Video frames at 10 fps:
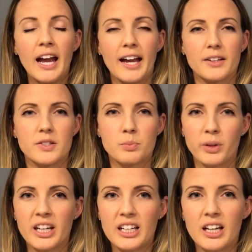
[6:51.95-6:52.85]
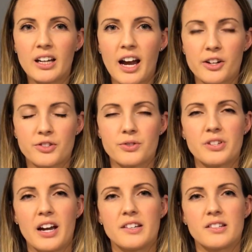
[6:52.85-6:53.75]
explaining
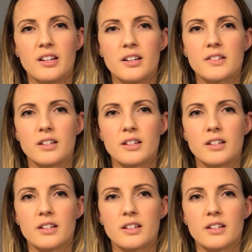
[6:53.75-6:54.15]
exercises